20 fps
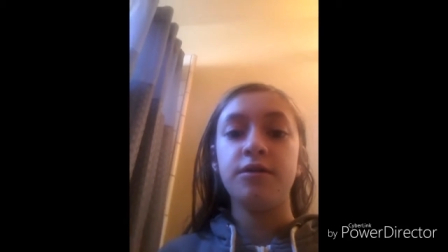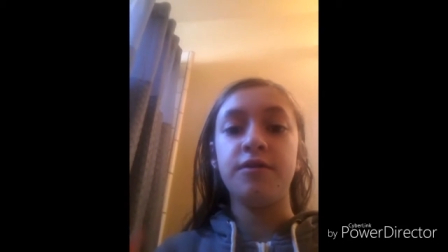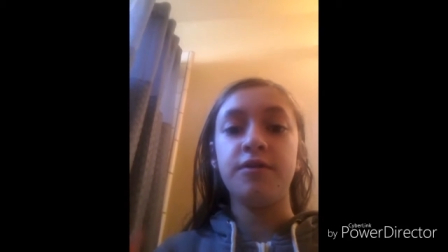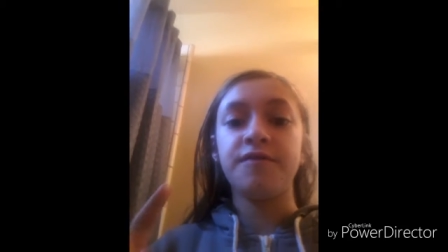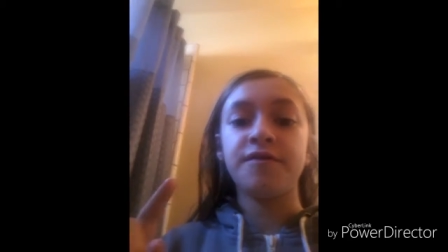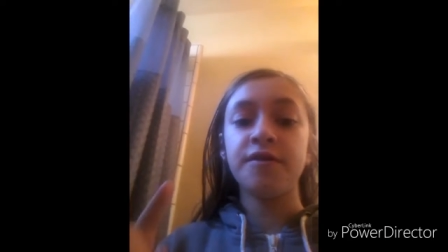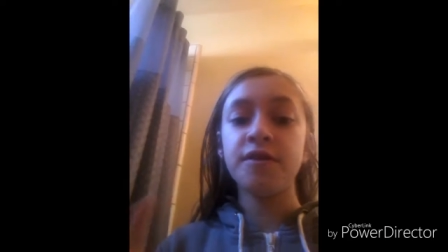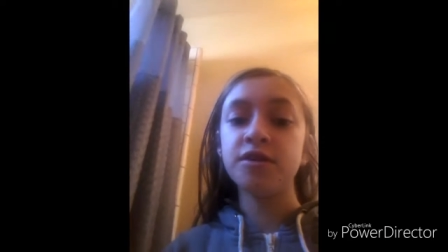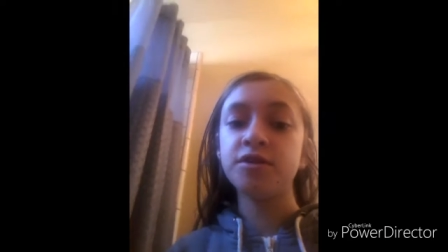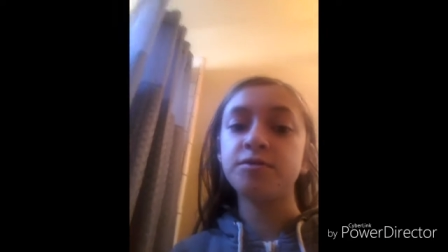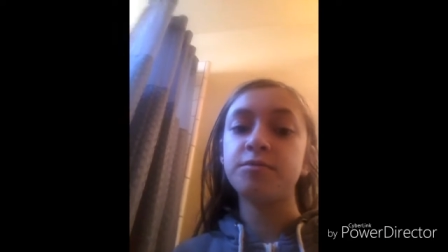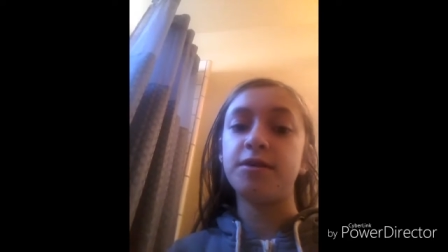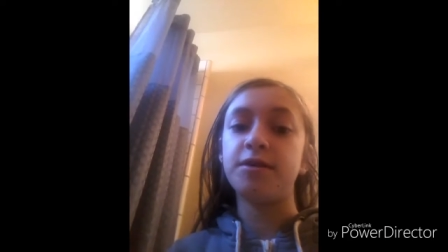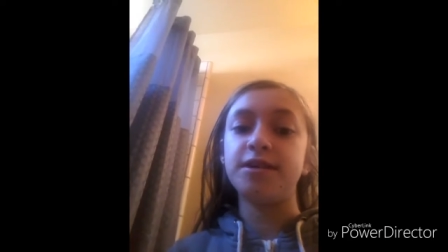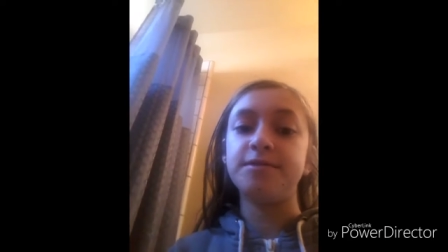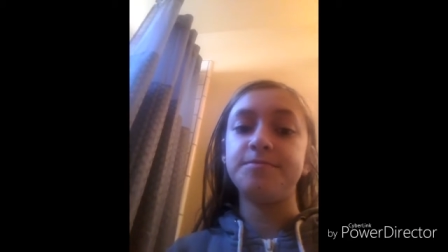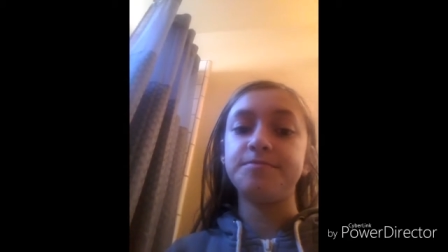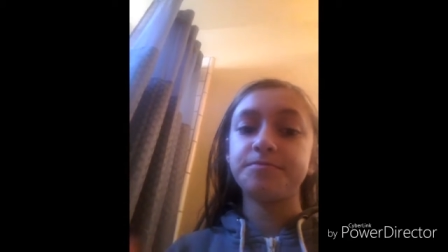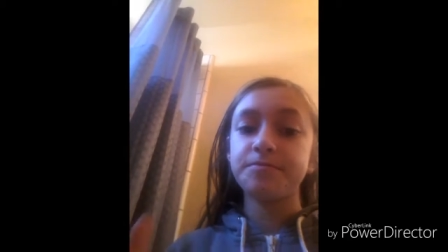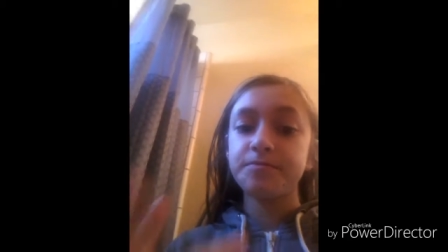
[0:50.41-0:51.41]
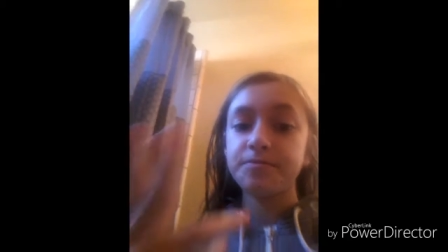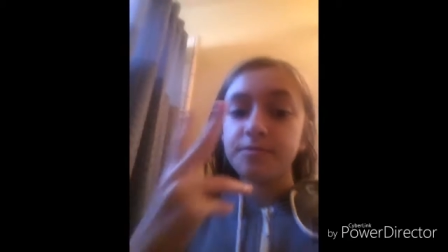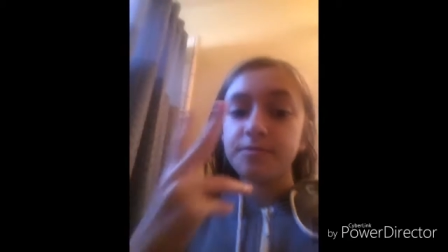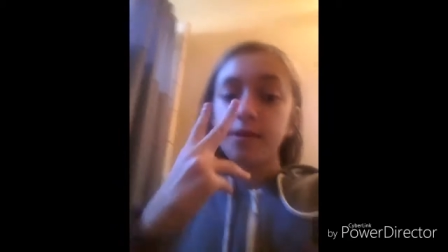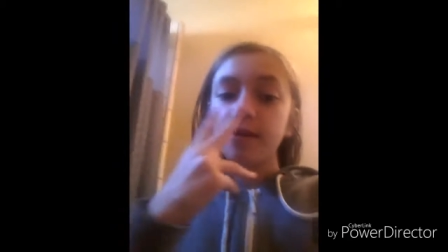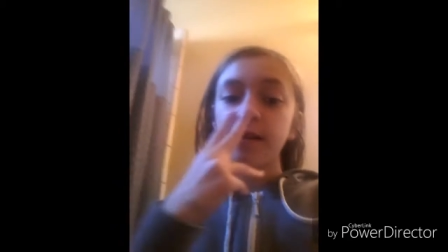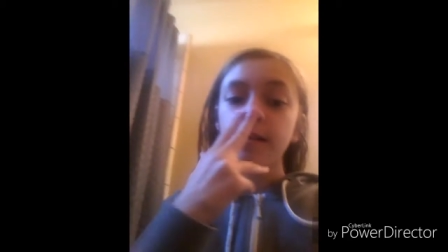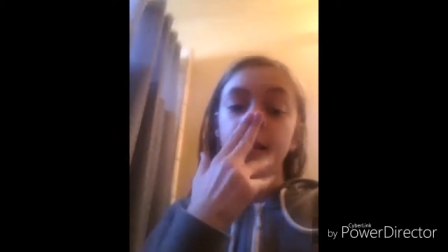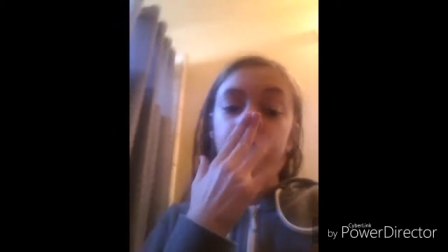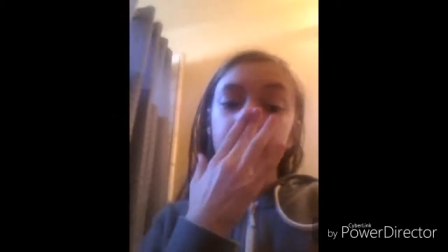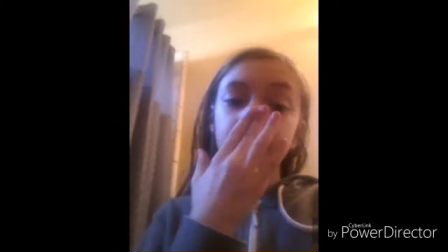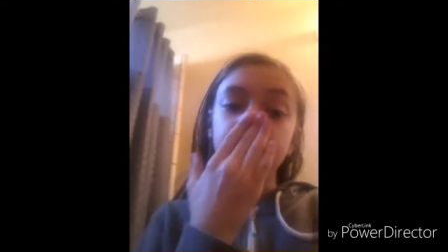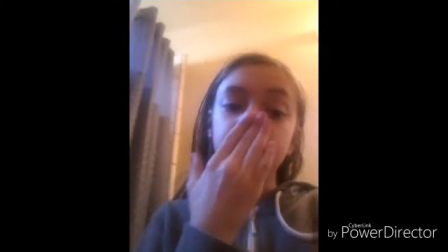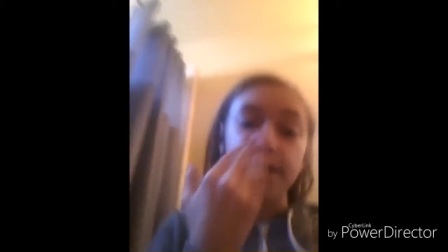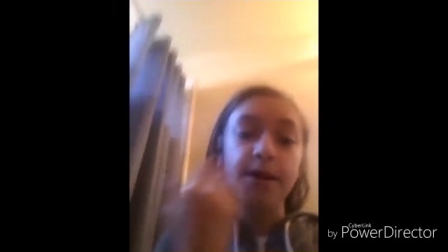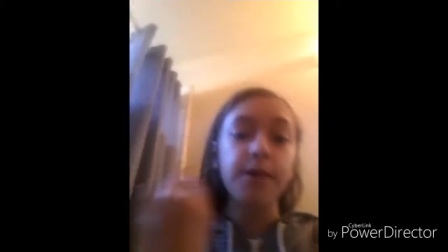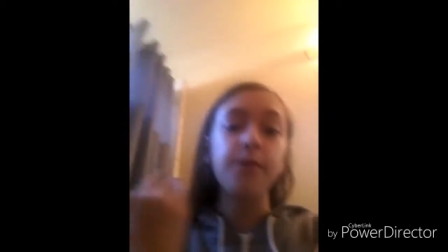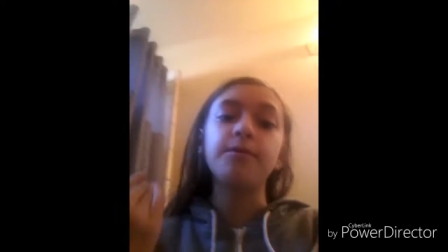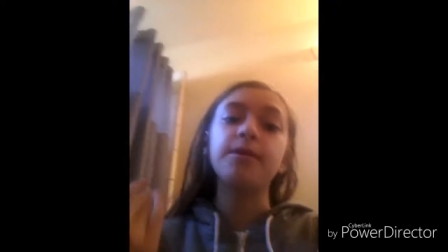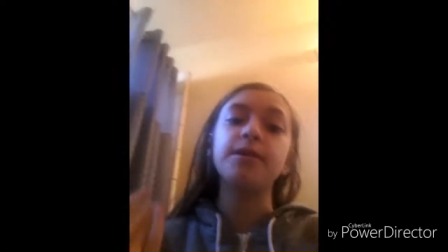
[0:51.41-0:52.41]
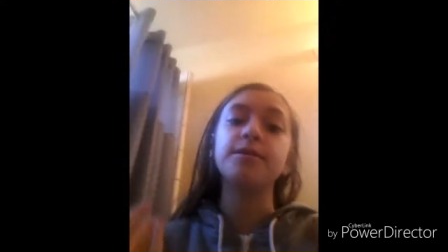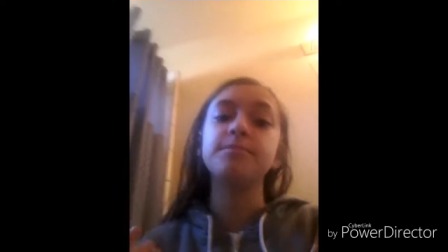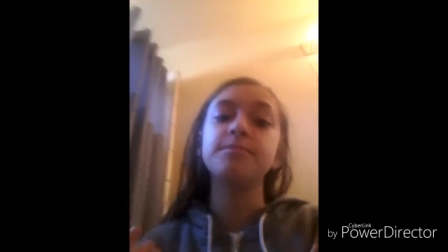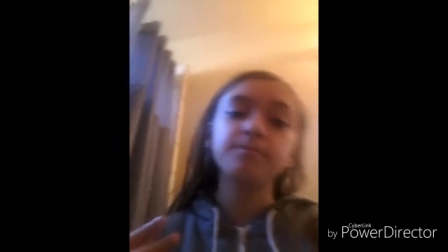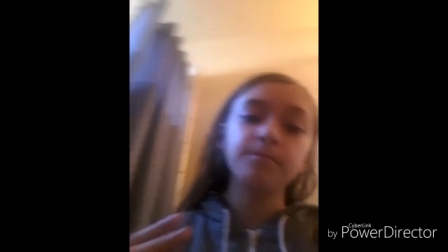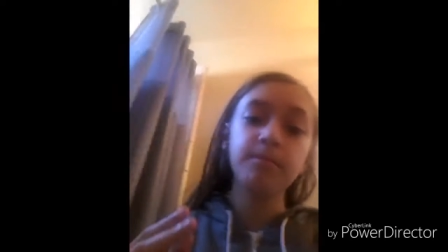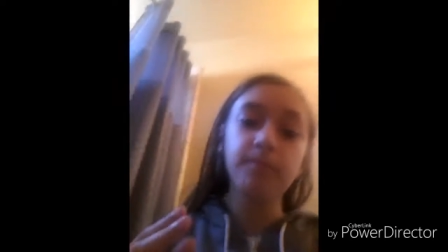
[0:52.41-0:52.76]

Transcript: The first one of my new one